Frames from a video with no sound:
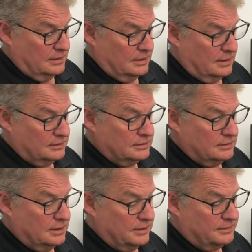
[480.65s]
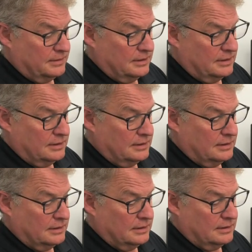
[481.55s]
L2, L3,
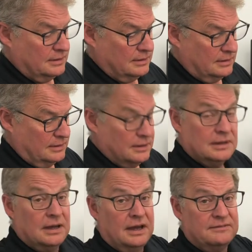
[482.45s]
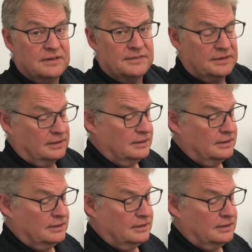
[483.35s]
I have nothing.